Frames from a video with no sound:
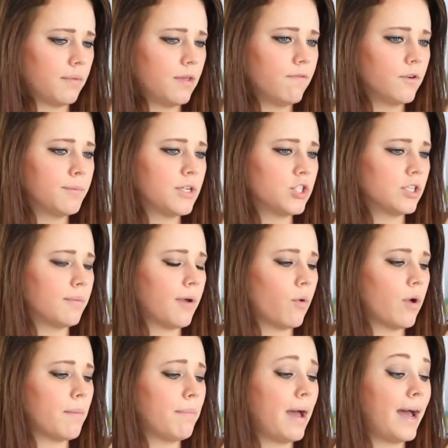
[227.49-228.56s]
information about
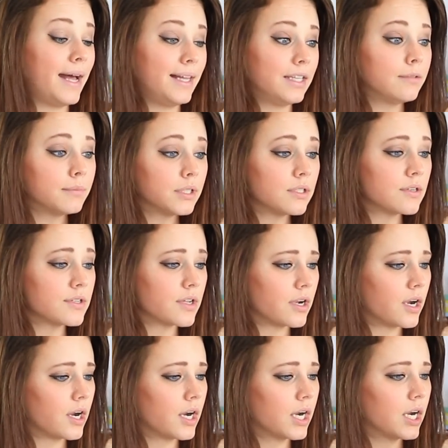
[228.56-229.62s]
what polymers
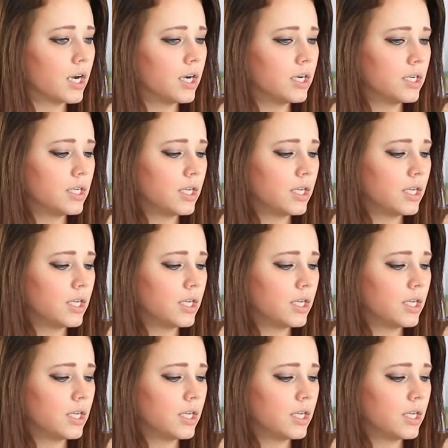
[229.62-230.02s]
are,